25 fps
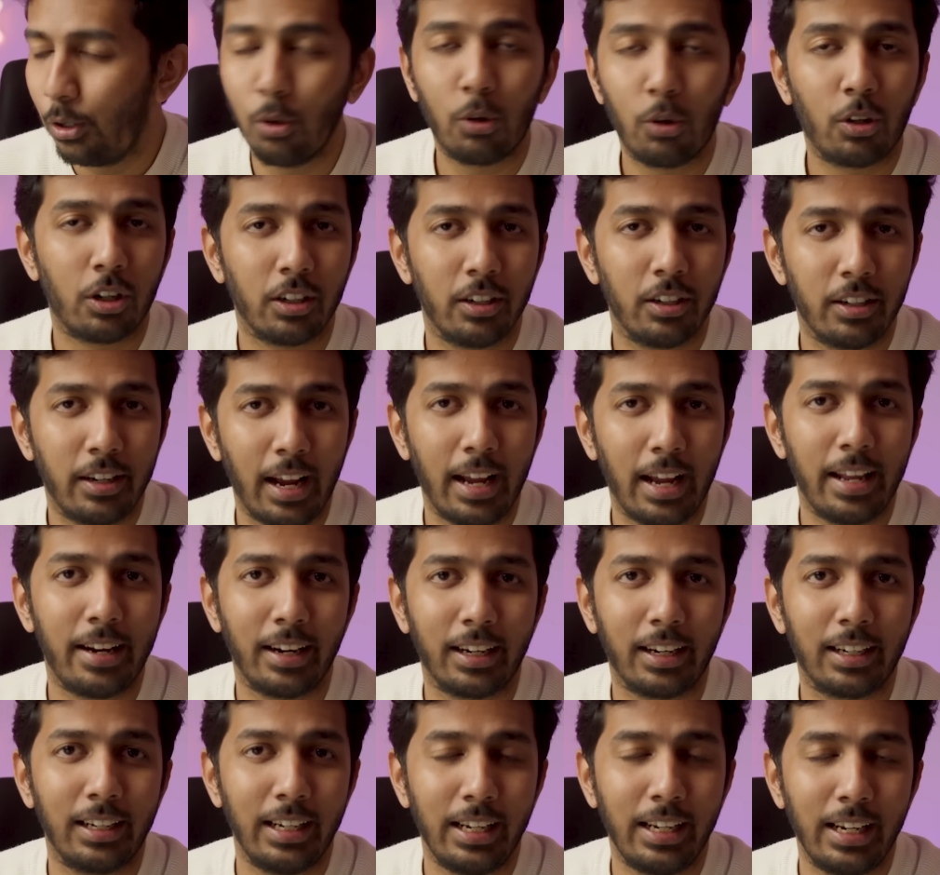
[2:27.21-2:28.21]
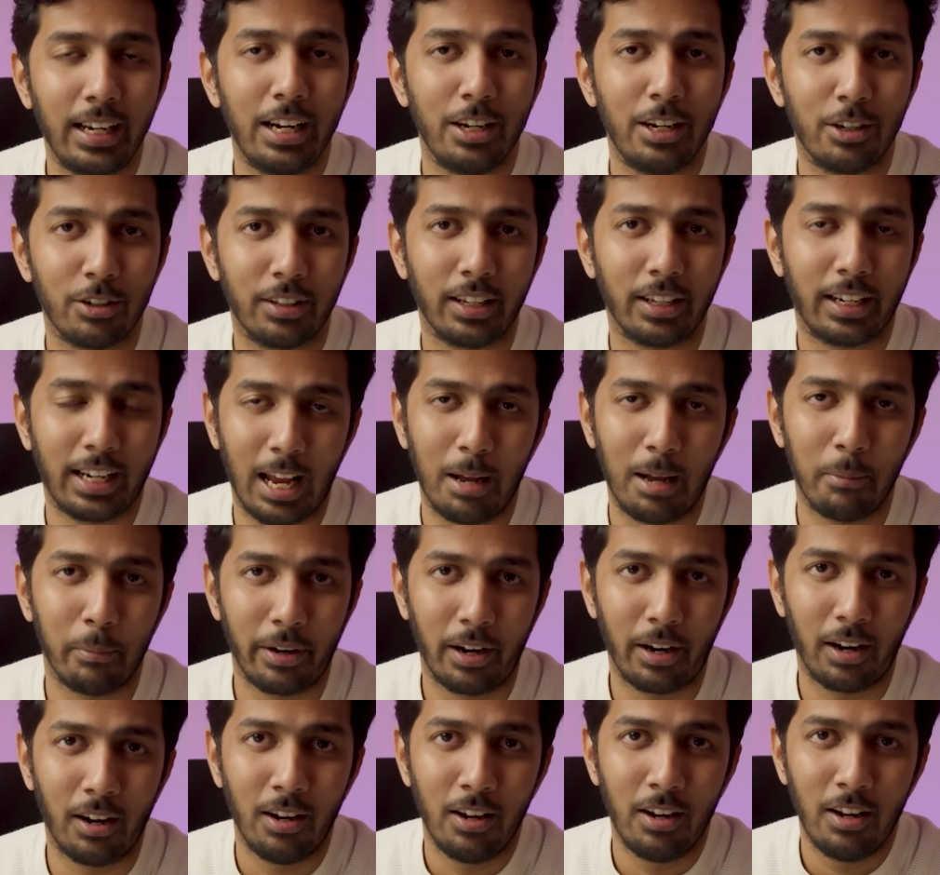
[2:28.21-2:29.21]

Look directly into the camera.